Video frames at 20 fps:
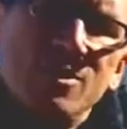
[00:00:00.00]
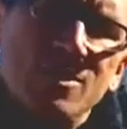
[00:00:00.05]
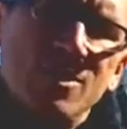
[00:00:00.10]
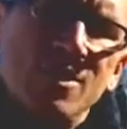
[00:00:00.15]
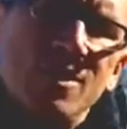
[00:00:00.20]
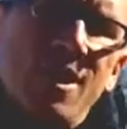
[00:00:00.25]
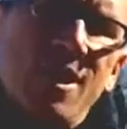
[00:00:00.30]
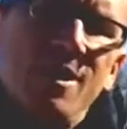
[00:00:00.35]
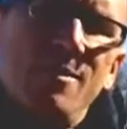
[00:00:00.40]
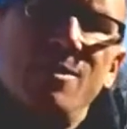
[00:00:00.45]
but
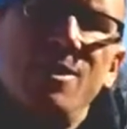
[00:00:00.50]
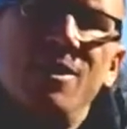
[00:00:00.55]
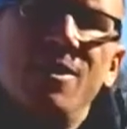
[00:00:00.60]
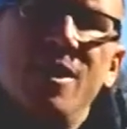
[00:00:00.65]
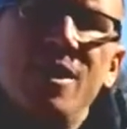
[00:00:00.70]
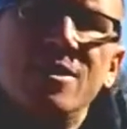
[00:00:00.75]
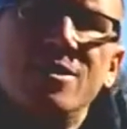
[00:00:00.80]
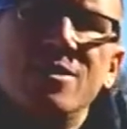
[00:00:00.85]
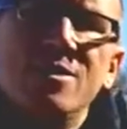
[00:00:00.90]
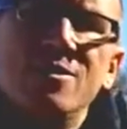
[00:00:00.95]
you got to be
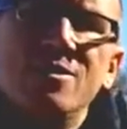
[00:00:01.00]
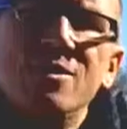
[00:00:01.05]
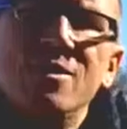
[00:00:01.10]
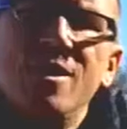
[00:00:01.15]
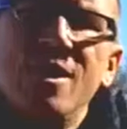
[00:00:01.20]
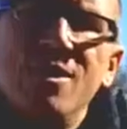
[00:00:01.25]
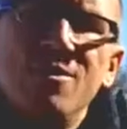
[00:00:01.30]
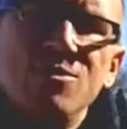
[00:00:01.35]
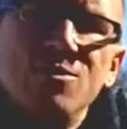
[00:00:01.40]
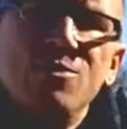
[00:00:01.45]
cautious
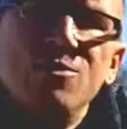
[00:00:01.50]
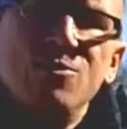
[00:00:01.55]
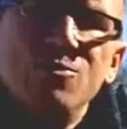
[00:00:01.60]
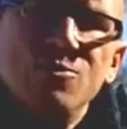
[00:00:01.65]
in how you